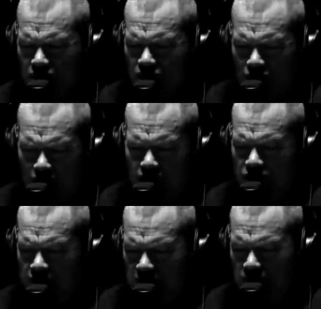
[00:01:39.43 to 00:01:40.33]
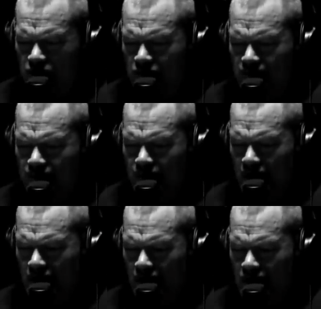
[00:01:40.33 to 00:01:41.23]
You go around, you meet with them,
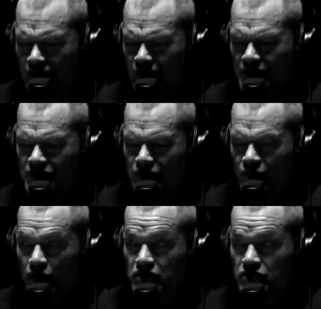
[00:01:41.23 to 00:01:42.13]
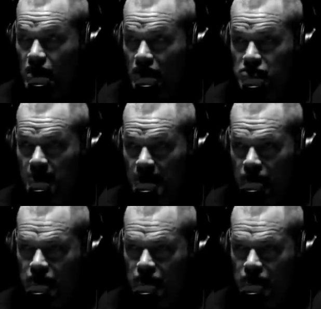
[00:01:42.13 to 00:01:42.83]
and when you, what do you talk to them about?